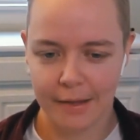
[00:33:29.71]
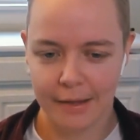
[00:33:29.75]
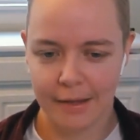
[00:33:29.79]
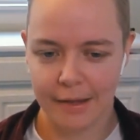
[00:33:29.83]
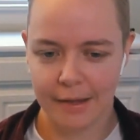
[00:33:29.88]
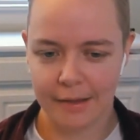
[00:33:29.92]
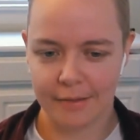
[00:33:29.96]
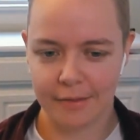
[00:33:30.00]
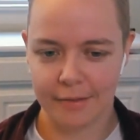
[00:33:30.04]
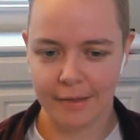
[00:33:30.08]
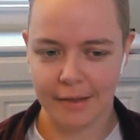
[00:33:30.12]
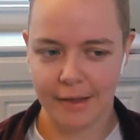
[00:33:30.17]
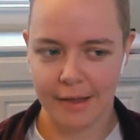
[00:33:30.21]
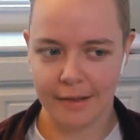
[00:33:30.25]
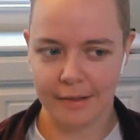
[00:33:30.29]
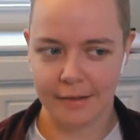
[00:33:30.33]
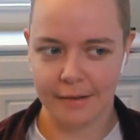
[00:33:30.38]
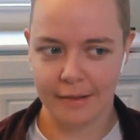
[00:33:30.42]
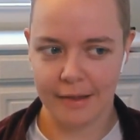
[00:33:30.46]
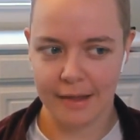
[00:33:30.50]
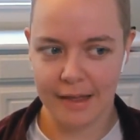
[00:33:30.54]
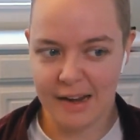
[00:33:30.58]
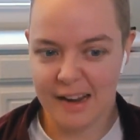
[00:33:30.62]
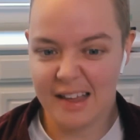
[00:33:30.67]
it's it
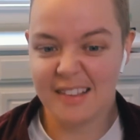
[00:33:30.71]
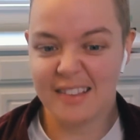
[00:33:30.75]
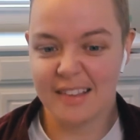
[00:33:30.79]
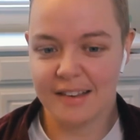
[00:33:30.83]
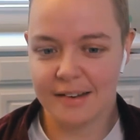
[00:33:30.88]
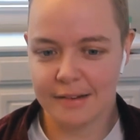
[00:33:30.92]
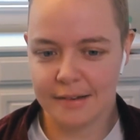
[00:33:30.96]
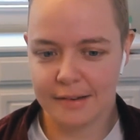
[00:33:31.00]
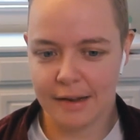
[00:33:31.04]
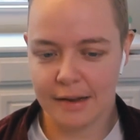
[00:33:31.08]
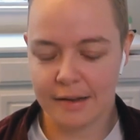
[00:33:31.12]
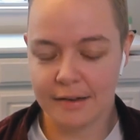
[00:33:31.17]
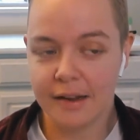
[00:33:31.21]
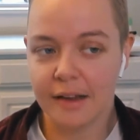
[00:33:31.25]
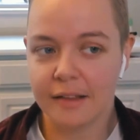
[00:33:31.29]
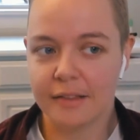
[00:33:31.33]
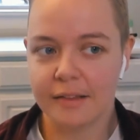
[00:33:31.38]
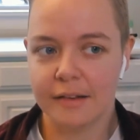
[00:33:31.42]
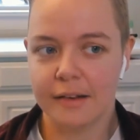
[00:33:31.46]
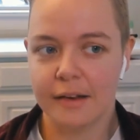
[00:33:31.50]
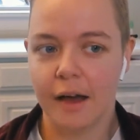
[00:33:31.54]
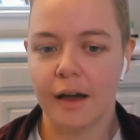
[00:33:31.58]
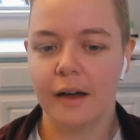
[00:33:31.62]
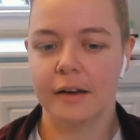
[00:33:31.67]
it isn't it does
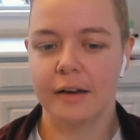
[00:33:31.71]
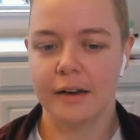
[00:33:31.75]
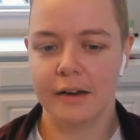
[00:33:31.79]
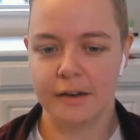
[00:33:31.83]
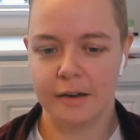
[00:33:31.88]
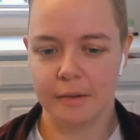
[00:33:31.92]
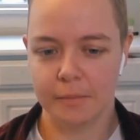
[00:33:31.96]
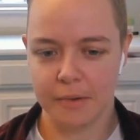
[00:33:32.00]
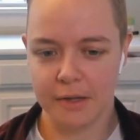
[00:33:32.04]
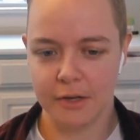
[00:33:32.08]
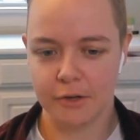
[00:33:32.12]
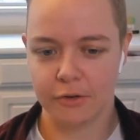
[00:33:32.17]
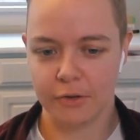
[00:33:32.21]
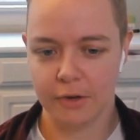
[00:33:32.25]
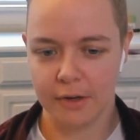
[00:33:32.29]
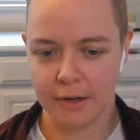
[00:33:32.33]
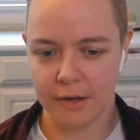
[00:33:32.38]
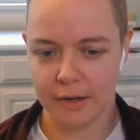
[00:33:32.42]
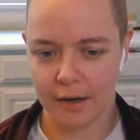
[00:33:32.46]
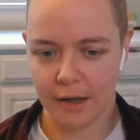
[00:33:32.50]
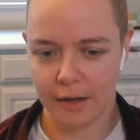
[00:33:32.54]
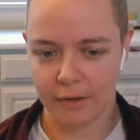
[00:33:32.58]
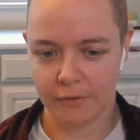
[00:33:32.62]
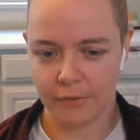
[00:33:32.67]
not need to be
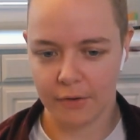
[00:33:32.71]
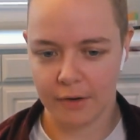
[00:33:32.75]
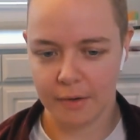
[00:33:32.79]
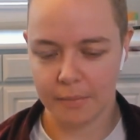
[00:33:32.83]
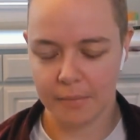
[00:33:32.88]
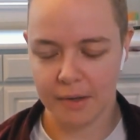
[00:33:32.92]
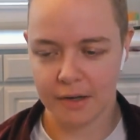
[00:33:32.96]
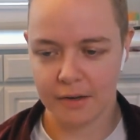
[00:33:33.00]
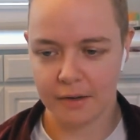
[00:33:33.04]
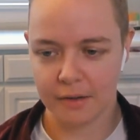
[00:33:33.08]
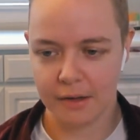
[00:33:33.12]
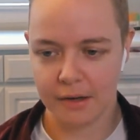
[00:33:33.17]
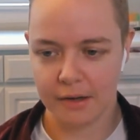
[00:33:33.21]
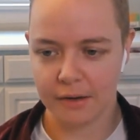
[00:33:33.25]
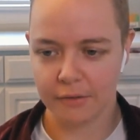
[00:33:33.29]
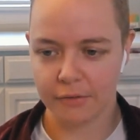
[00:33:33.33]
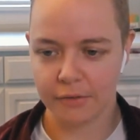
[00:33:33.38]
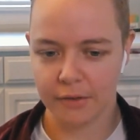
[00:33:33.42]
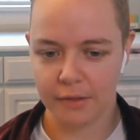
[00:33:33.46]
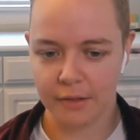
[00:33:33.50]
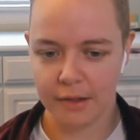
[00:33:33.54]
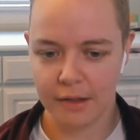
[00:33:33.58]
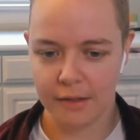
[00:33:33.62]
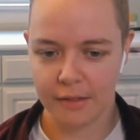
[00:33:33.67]
treated as fundamentally
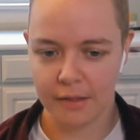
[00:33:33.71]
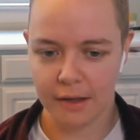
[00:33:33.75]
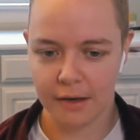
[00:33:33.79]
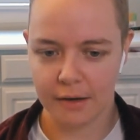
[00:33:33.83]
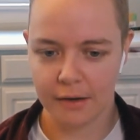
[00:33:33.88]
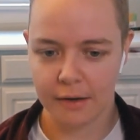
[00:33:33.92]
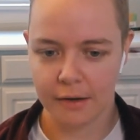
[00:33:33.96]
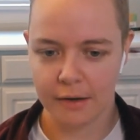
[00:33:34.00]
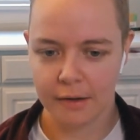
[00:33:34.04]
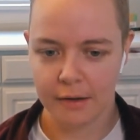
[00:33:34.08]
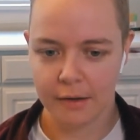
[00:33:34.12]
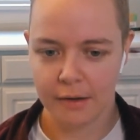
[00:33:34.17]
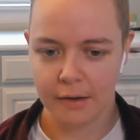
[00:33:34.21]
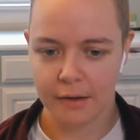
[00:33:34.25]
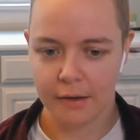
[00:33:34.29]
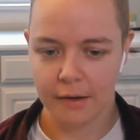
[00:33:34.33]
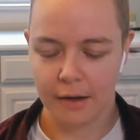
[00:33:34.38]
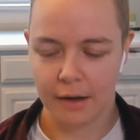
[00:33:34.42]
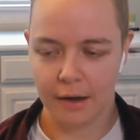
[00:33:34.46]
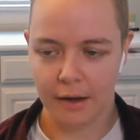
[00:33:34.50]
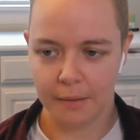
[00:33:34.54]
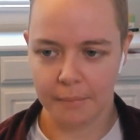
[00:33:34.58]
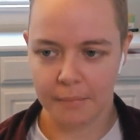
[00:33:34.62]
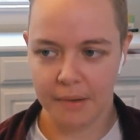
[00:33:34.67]
differently than
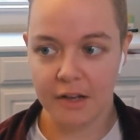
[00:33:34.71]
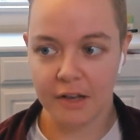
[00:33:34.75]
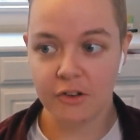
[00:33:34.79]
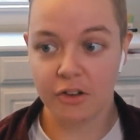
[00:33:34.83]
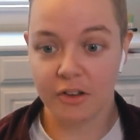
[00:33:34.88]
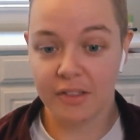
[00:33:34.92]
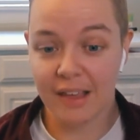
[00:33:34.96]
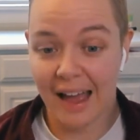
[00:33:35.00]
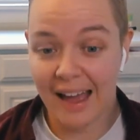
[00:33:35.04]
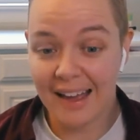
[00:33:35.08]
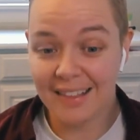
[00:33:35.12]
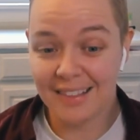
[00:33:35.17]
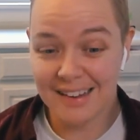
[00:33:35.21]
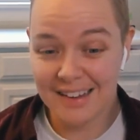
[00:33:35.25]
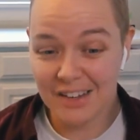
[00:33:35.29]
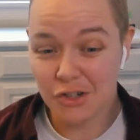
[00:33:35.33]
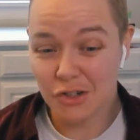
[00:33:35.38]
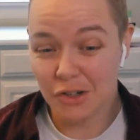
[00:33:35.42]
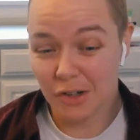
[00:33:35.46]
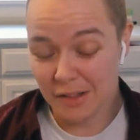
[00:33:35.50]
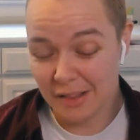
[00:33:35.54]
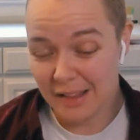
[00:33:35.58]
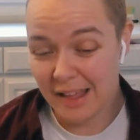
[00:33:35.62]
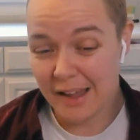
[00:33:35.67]
um, it just has
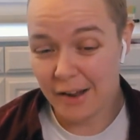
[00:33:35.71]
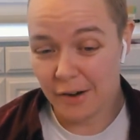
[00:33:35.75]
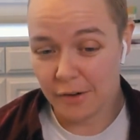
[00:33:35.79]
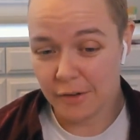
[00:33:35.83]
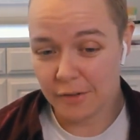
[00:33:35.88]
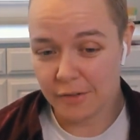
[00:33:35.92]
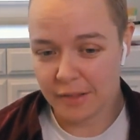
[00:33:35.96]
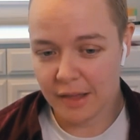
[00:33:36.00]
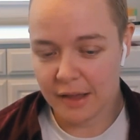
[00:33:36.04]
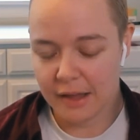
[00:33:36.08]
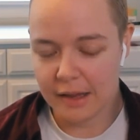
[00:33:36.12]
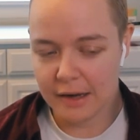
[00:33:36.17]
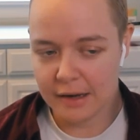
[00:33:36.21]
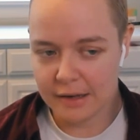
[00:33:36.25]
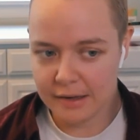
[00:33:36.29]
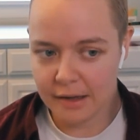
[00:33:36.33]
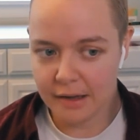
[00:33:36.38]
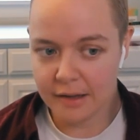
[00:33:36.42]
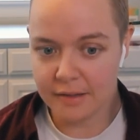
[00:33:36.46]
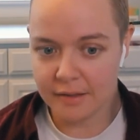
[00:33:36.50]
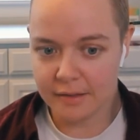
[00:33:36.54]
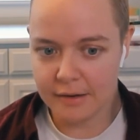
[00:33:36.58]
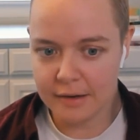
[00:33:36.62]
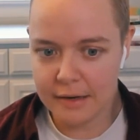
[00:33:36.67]
additional layers like it
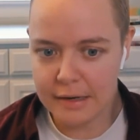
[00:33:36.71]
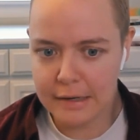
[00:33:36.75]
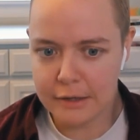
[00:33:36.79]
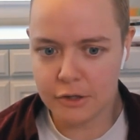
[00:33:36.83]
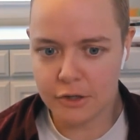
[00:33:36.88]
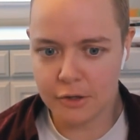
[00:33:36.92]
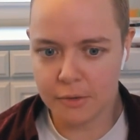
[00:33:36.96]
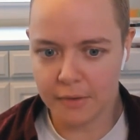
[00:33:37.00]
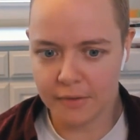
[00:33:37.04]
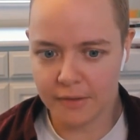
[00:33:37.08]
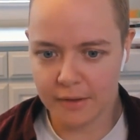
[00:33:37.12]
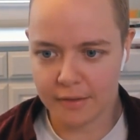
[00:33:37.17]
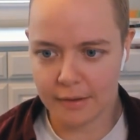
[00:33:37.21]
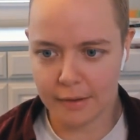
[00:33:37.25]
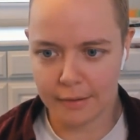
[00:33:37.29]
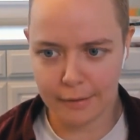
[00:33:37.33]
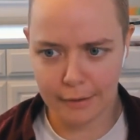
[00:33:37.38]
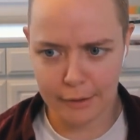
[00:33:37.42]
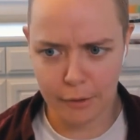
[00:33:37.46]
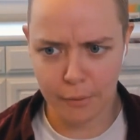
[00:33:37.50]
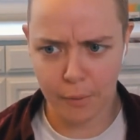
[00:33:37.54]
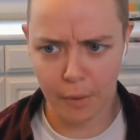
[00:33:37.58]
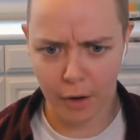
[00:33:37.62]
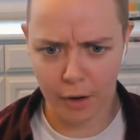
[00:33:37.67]
does need to in the sense that
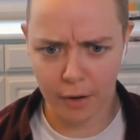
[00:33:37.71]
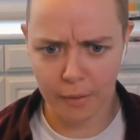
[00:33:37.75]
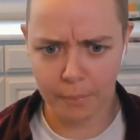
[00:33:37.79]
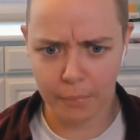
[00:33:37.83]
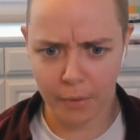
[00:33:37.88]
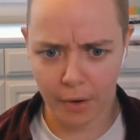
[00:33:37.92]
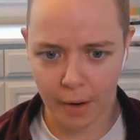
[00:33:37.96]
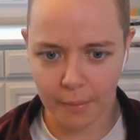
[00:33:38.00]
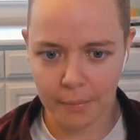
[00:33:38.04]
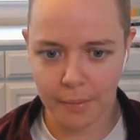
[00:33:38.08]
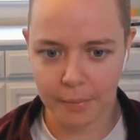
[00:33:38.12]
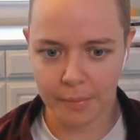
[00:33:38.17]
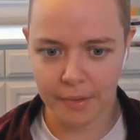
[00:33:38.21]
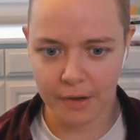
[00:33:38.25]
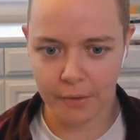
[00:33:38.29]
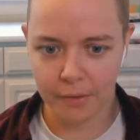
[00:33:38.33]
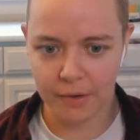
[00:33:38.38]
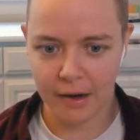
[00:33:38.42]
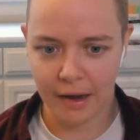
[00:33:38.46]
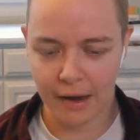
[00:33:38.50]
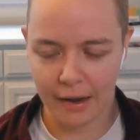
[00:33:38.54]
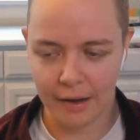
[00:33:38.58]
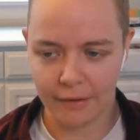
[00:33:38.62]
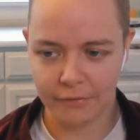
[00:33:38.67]
you are probably going to
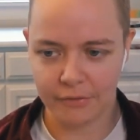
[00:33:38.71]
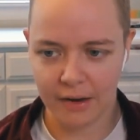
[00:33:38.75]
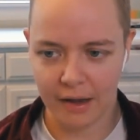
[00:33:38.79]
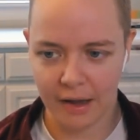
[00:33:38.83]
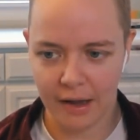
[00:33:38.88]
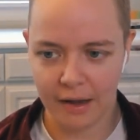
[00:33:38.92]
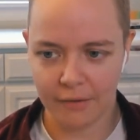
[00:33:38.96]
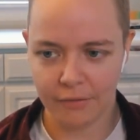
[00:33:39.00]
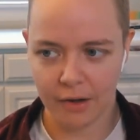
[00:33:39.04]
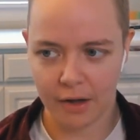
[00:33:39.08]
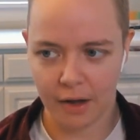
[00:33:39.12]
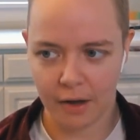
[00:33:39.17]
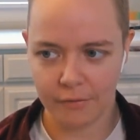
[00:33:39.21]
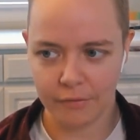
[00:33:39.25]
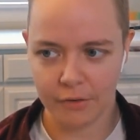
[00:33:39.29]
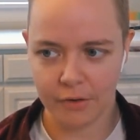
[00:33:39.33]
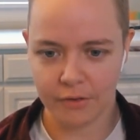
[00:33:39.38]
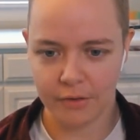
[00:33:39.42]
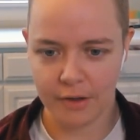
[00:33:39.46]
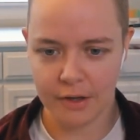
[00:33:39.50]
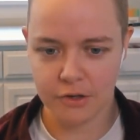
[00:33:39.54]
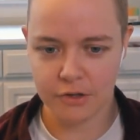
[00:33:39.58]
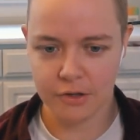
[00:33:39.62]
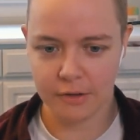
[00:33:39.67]
have to have a
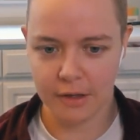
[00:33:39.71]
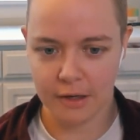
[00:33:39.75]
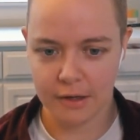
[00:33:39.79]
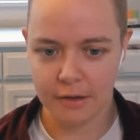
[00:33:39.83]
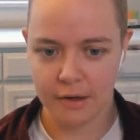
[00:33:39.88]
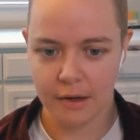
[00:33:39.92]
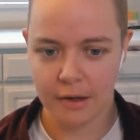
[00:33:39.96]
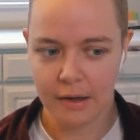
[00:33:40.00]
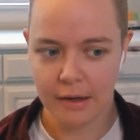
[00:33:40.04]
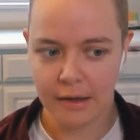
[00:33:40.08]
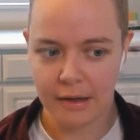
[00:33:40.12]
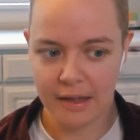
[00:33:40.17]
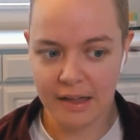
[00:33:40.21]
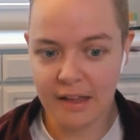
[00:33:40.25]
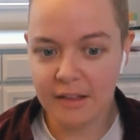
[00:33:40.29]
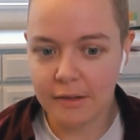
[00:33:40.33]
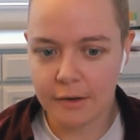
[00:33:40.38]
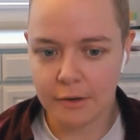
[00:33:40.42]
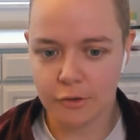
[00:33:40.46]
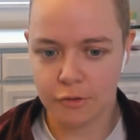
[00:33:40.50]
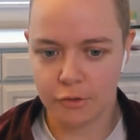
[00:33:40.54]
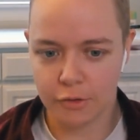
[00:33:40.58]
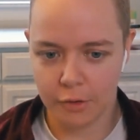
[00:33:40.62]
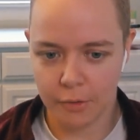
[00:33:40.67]
conversation that
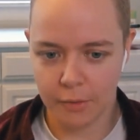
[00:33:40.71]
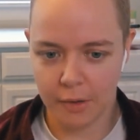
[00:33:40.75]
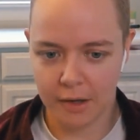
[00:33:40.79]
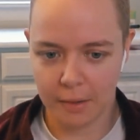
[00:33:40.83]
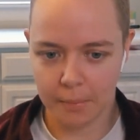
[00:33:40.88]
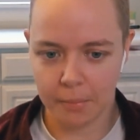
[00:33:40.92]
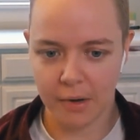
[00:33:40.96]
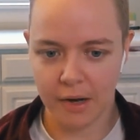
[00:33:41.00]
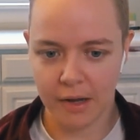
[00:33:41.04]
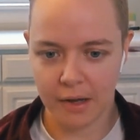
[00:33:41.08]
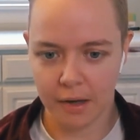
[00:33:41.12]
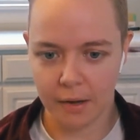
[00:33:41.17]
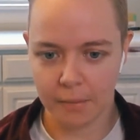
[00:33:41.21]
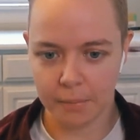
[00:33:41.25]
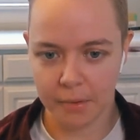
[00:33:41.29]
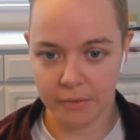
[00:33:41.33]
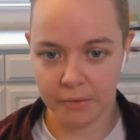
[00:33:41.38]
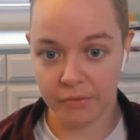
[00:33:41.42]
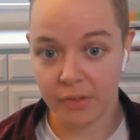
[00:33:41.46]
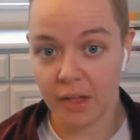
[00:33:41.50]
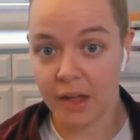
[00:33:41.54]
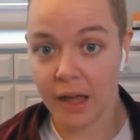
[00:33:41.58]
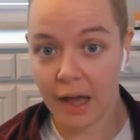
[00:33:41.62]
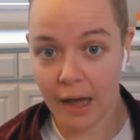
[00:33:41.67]
isn't true in a breakup of
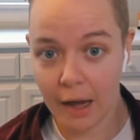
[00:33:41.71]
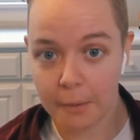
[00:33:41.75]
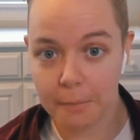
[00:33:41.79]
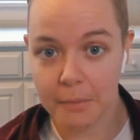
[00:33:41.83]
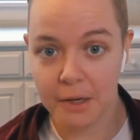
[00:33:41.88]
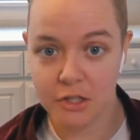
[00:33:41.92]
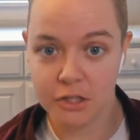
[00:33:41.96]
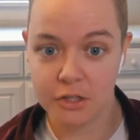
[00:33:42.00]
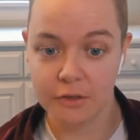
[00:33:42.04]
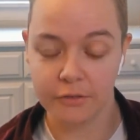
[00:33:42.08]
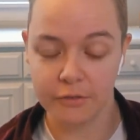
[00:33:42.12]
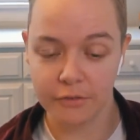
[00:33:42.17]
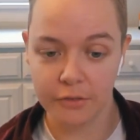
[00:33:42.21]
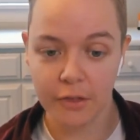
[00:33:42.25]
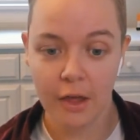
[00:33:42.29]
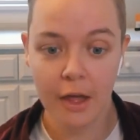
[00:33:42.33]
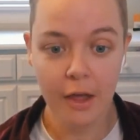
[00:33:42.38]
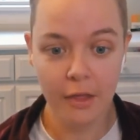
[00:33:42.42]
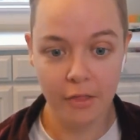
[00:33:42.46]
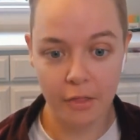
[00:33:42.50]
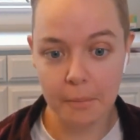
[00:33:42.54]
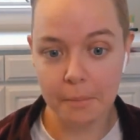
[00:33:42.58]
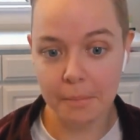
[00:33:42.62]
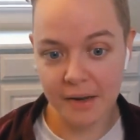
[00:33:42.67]
like how much of
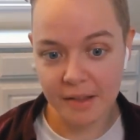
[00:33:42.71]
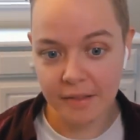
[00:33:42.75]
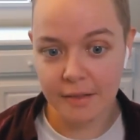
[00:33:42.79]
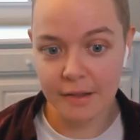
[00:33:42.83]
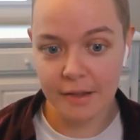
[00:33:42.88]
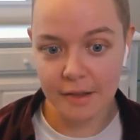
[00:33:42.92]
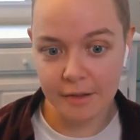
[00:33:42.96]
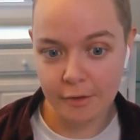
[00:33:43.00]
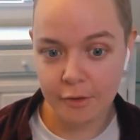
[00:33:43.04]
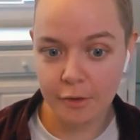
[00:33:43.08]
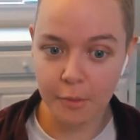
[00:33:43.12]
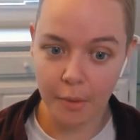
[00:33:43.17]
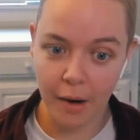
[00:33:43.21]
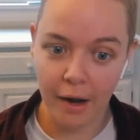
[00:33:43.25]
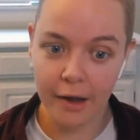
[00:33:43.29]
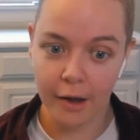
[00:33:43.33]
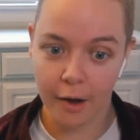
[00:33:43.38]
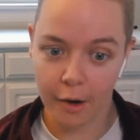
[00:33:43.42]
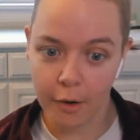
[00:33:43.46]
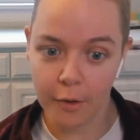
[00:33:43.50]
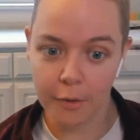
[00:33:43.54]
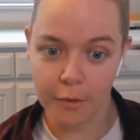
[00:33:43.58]
the business do i owe